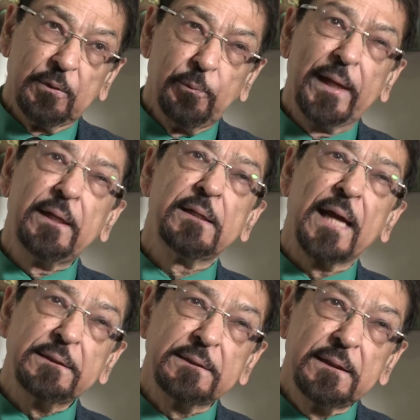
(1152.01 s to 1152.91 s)
where in
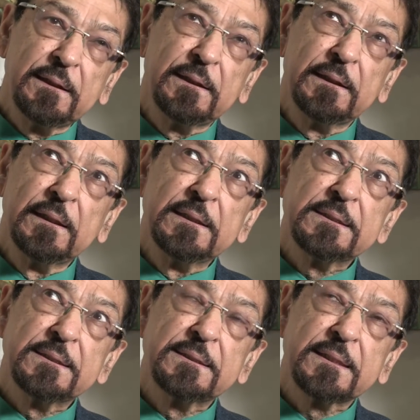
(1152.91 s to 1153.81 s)

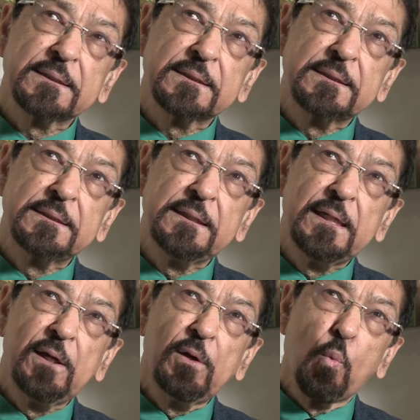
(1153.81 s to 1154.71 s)

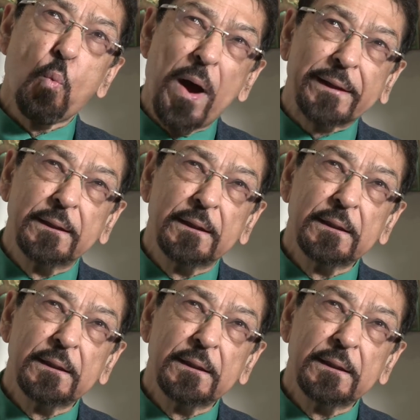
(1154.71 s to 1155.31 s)
1961,